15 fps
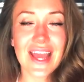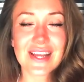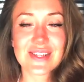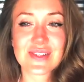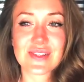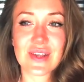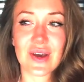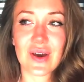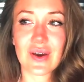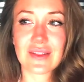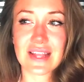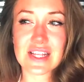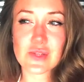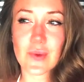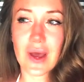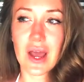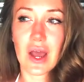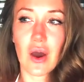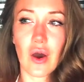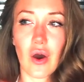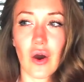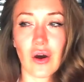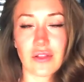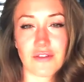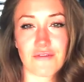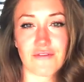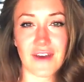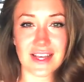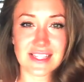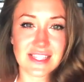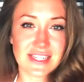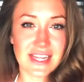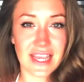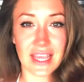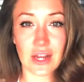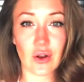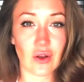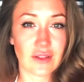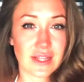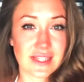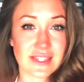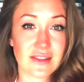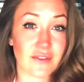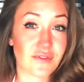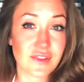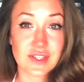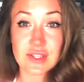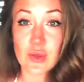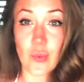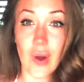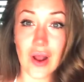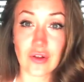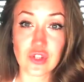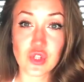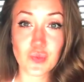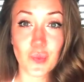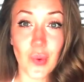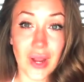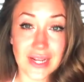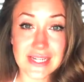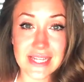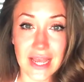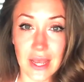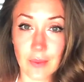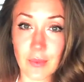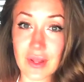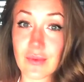So that's why all the fasting and all that stuff is around springtime.